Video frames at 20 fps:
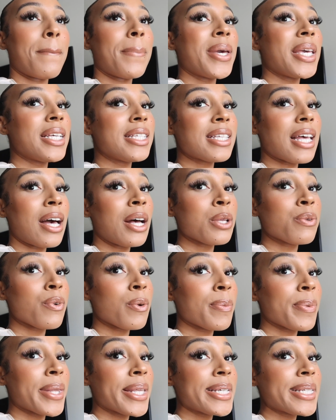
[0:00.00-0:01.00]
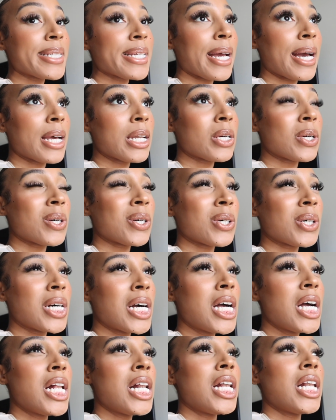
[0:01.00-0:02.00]
peace out from this channel
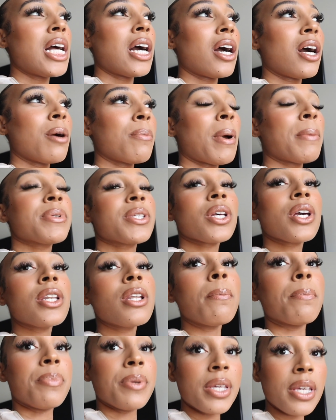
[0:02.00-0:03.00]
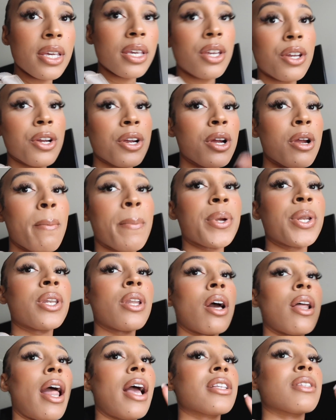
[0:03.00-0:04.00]
um, i'm still gonna be here but
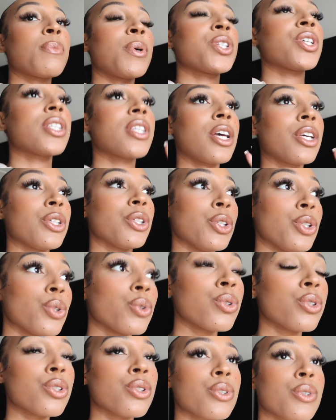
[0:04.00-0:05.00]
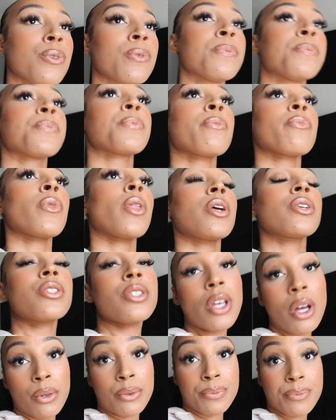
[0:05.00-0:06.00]
not as much as i used to
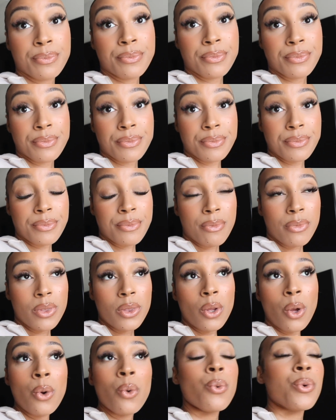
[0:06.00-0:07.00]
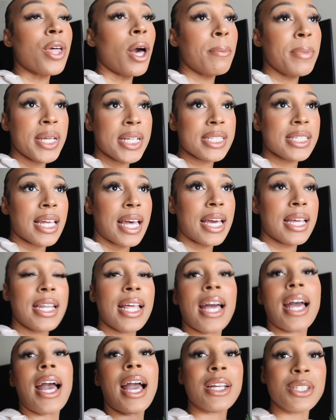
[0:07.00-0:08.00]
so with that being
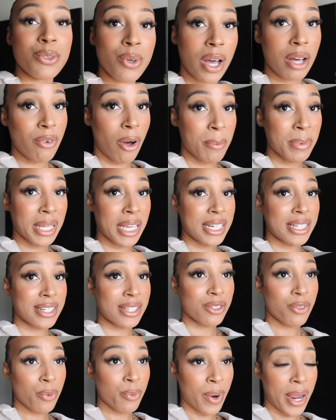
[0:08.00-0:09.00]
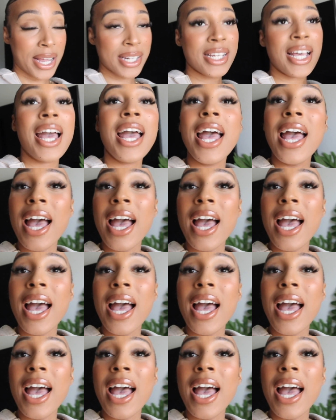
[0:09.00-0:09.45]
said i do have obligations to run